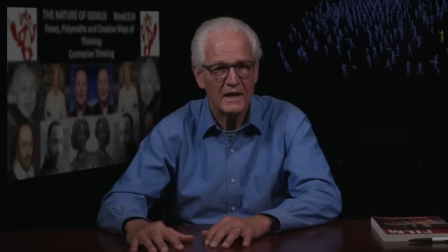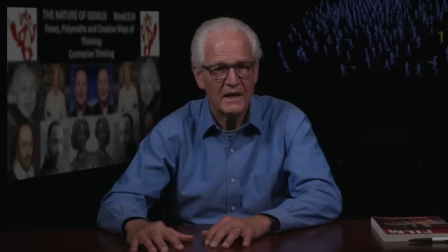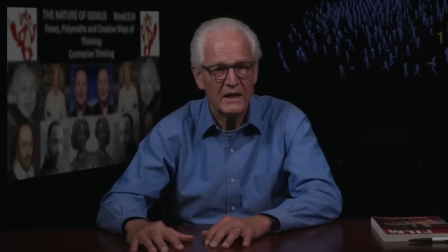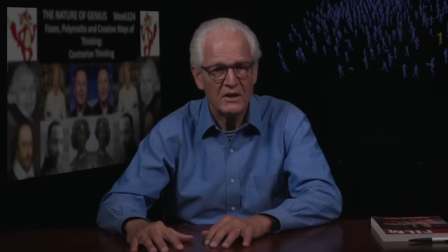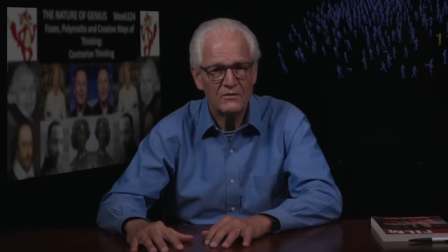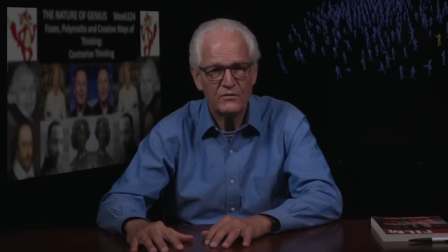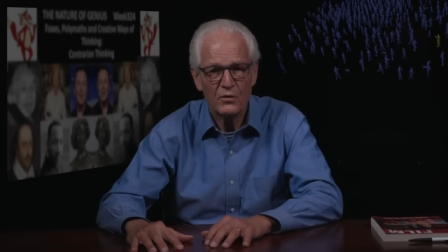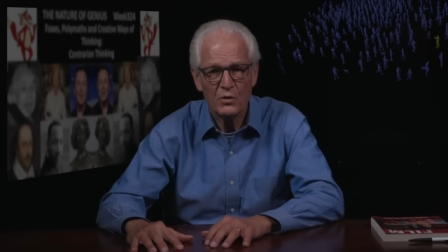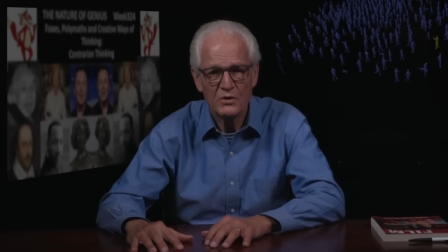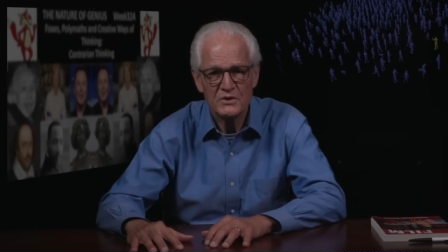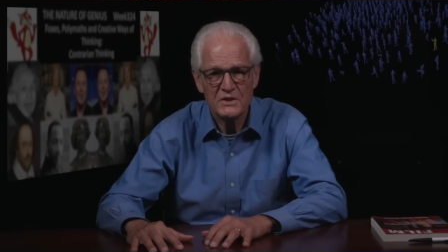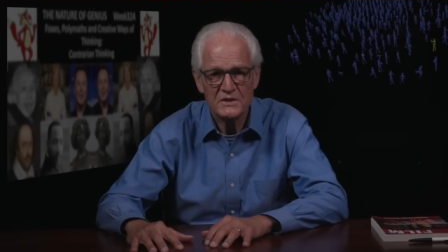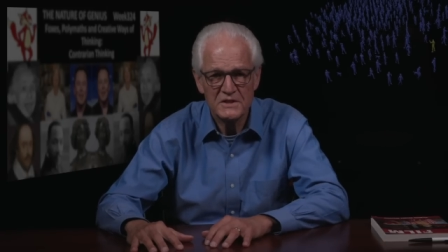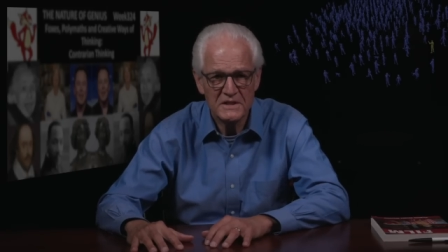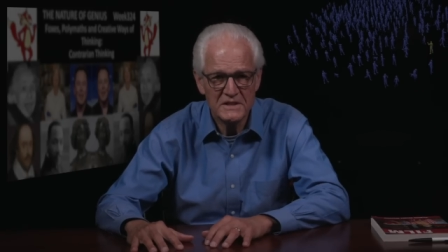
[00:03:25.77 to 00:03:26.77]
It
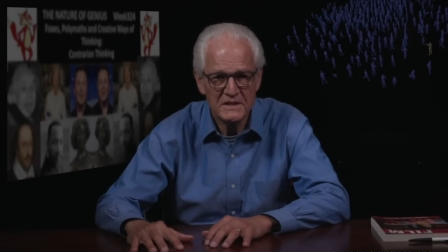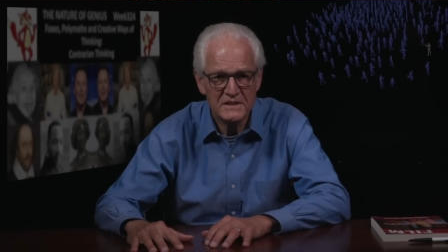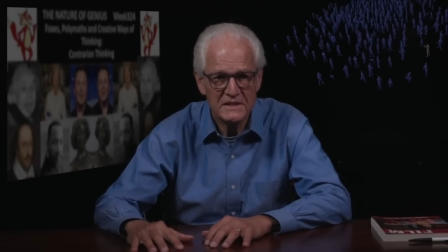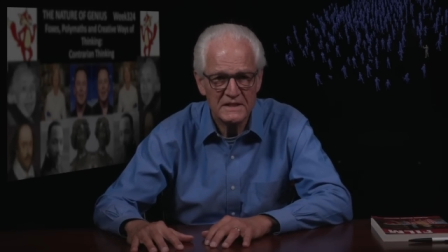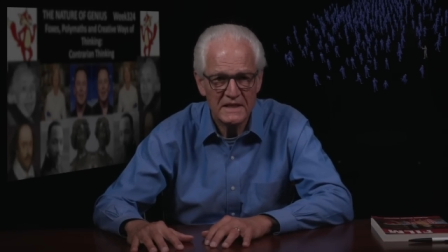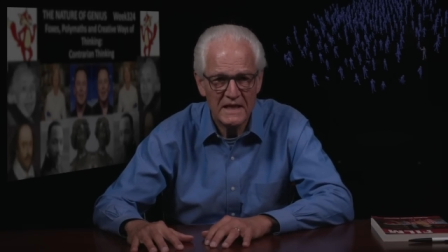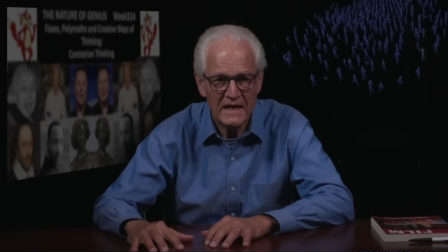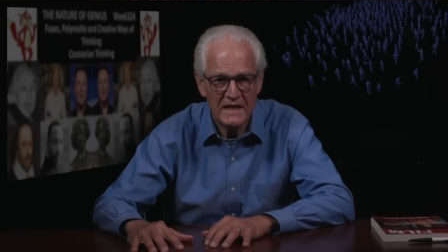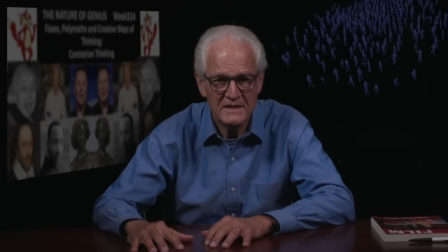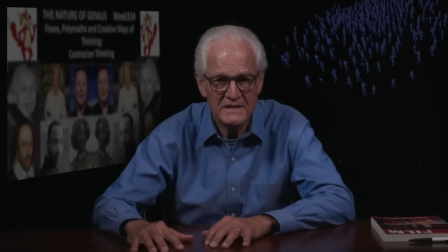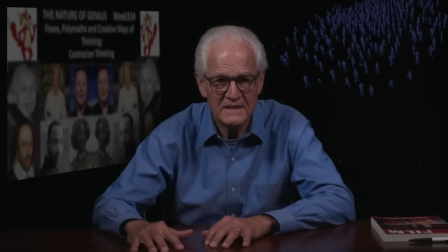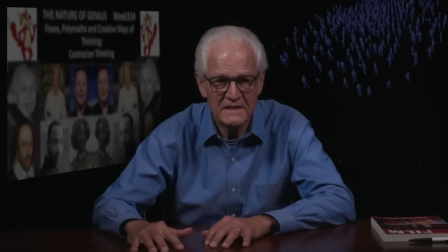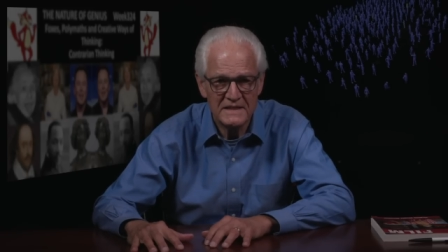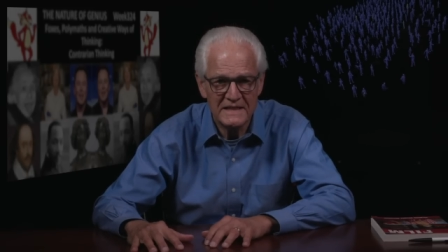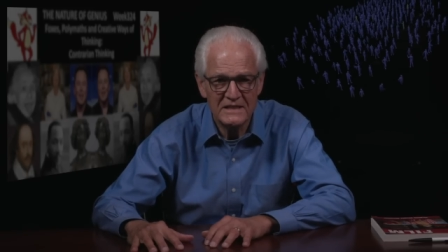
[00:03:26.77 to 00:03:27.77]
forces us as
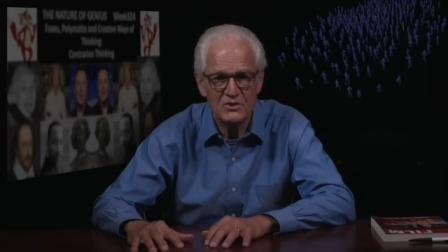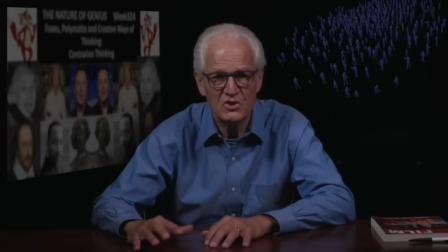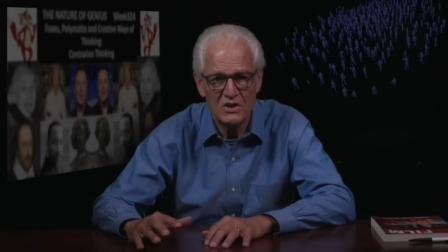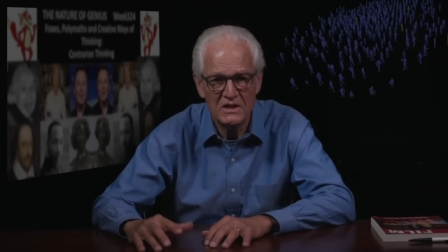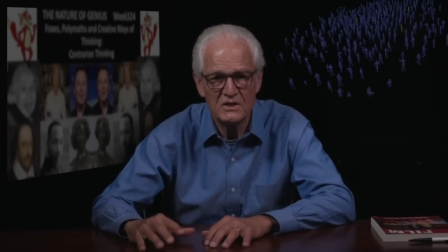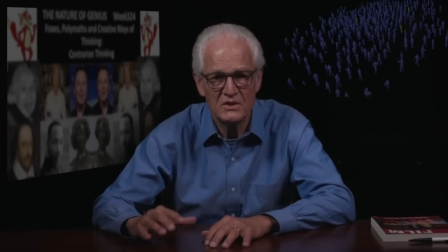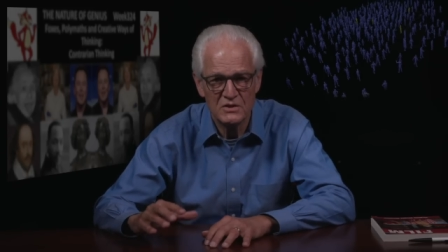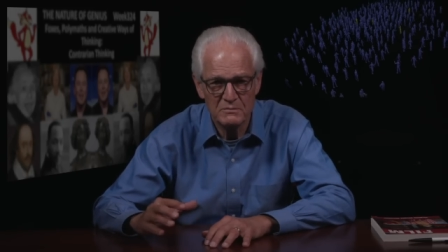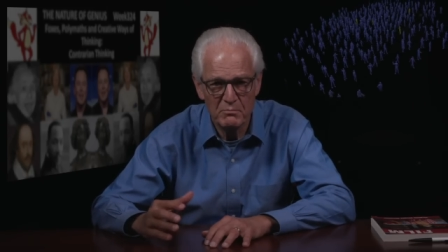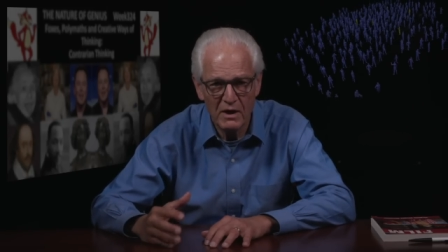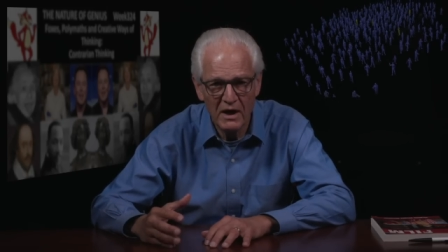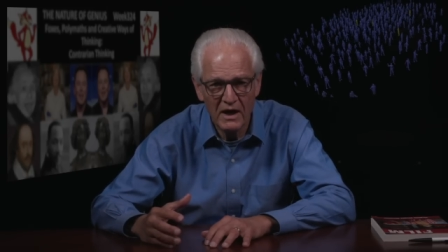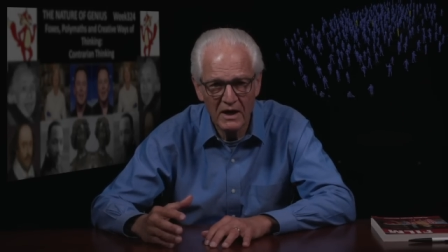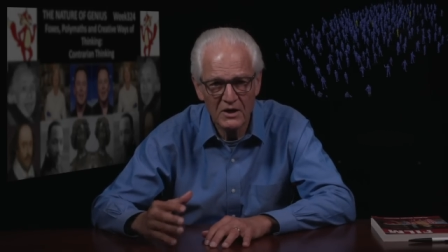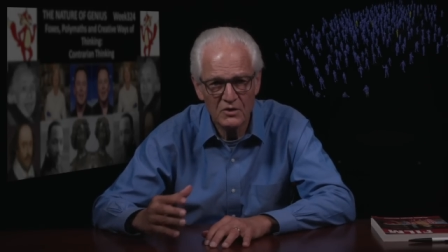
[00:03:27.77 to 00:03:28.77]
it did Genius
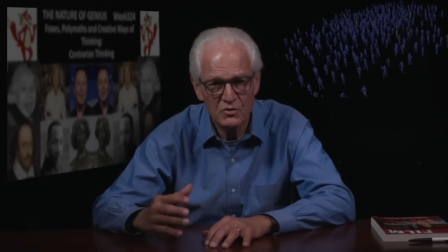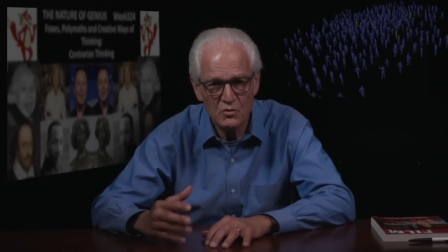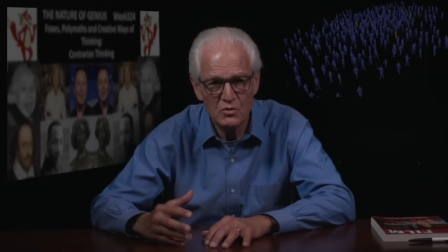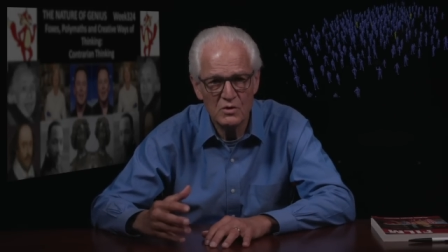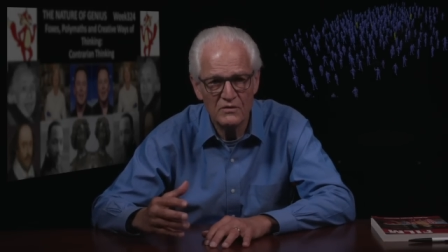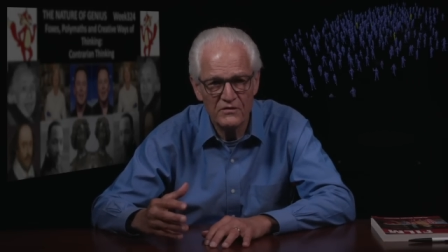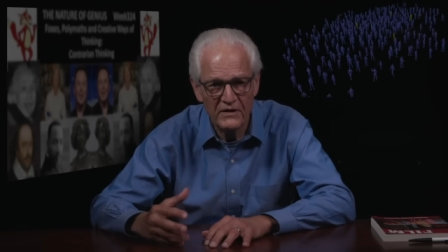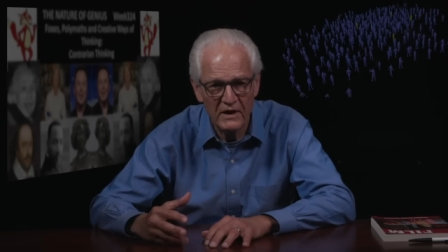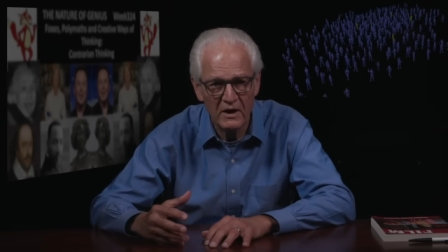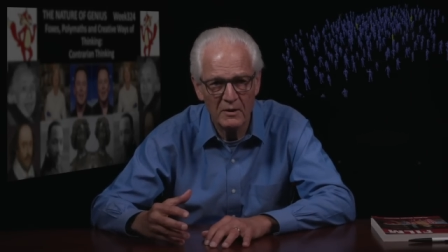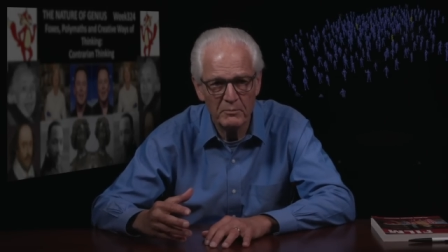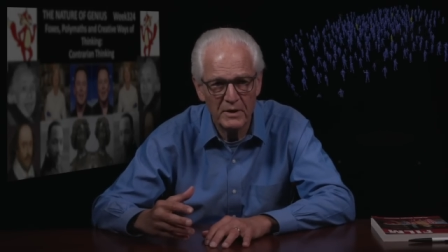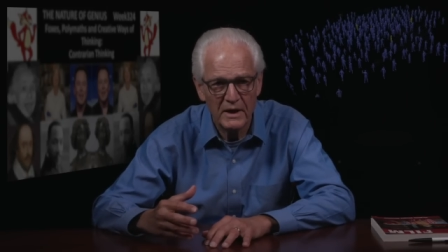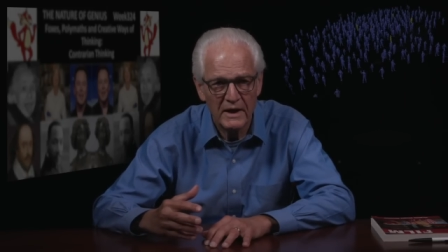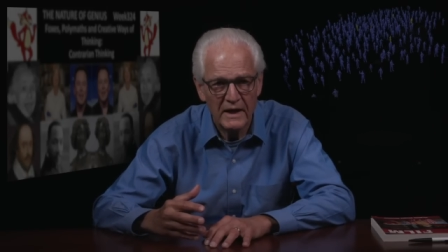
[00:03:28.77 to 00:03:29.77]
Bach, to develop